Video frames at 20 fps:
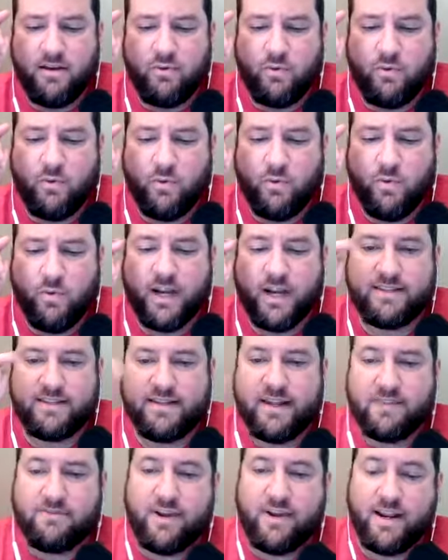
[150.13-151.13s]
What it
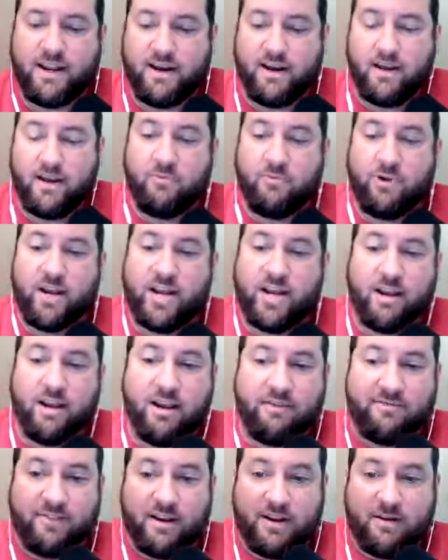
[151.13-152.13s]
says right here, and I'm reading
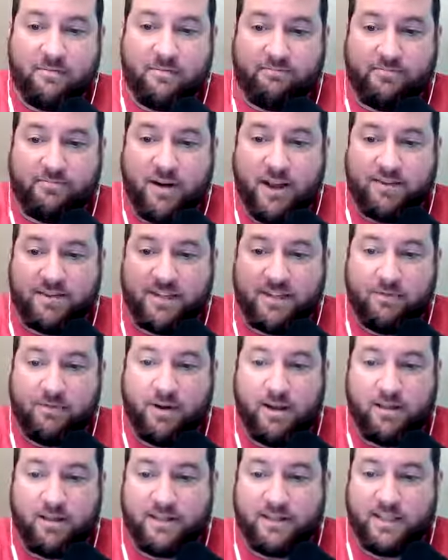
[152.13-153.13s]
off their privacy
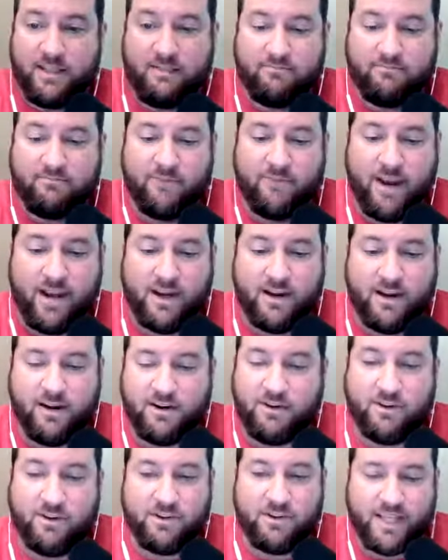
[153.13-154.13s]
policy right here. You
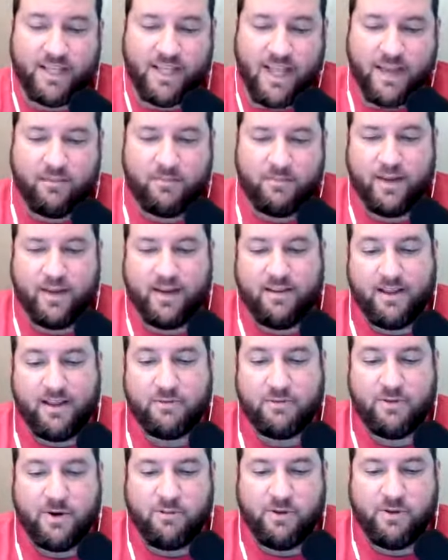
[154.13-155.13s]
couldn't see that, but that's
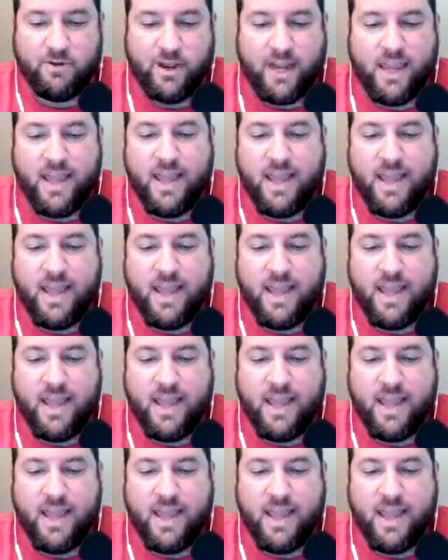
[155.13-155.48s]
what I'm doing.